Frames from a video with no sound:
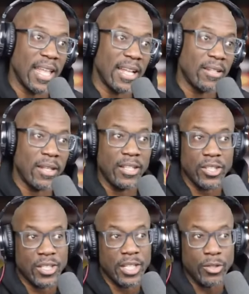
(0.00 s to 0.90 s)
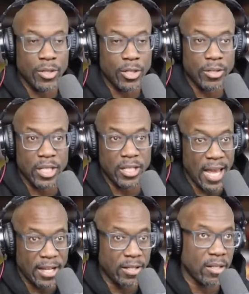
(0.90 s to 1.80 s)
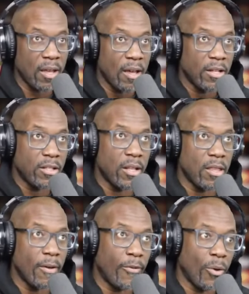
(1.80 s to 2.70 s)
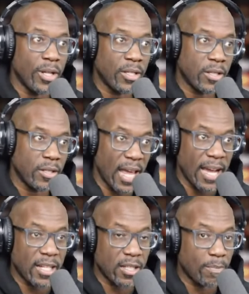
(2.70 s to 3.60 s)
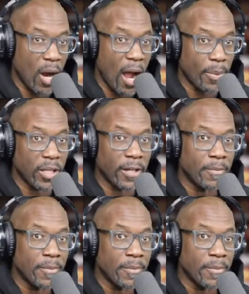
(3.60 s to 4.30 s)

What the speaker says: That it just didn't do the voice to text properly.